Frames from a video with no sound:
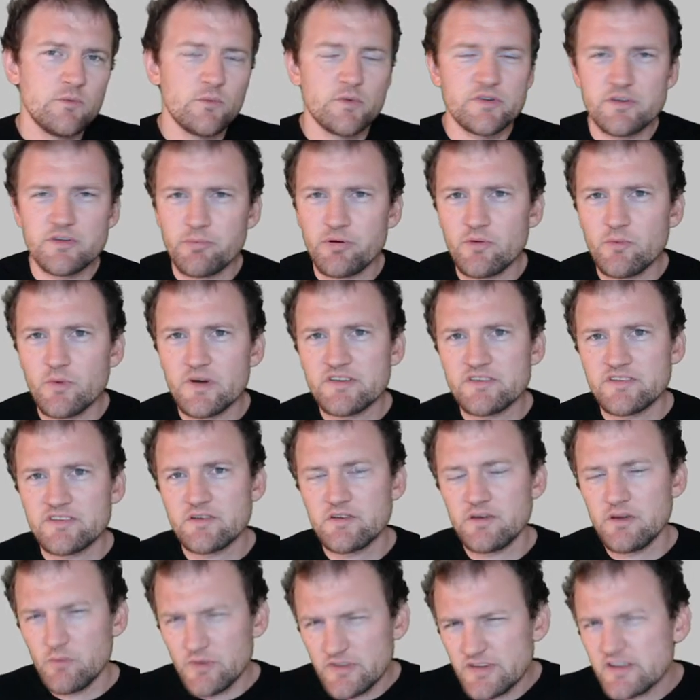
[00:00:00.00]
Was it
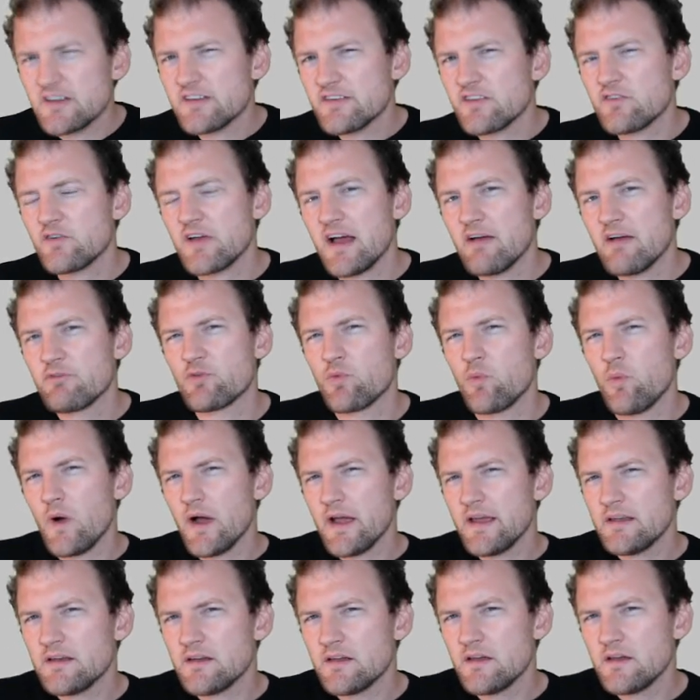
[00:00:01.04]
because this guy was
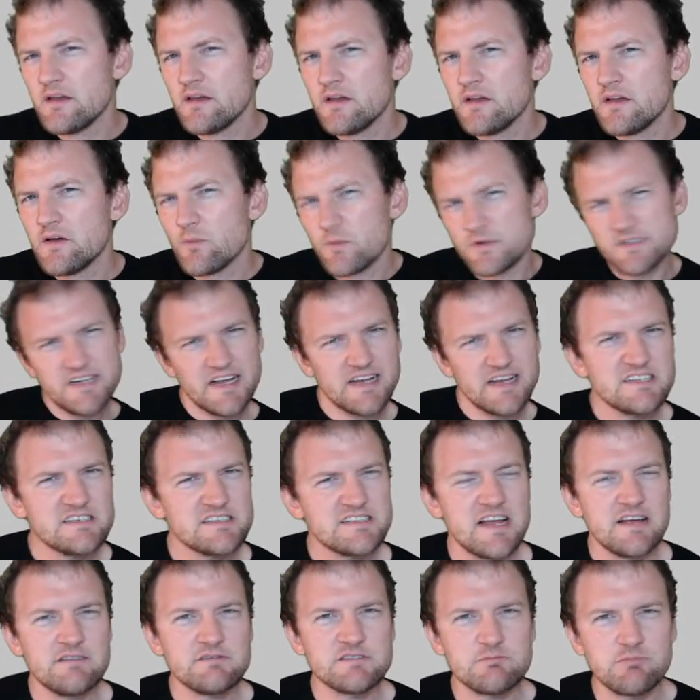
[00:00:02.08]
white? Was it because this
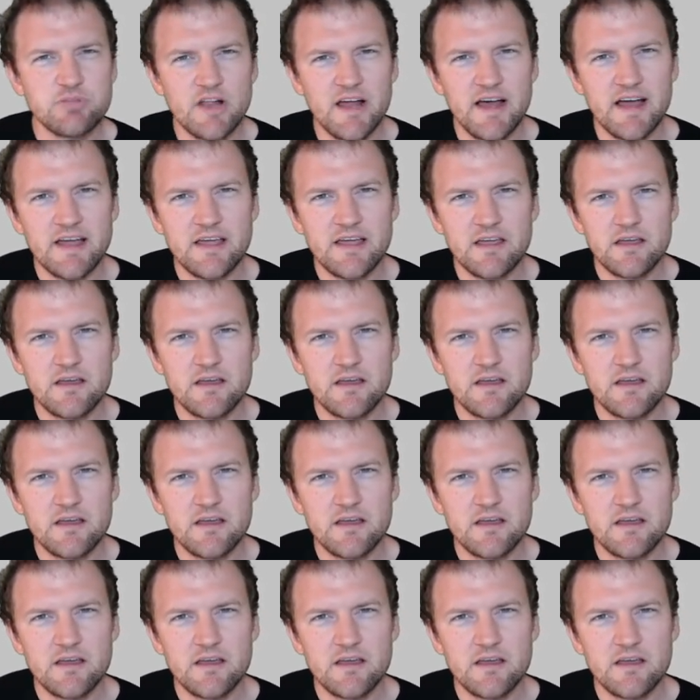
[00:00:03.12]
guy was black?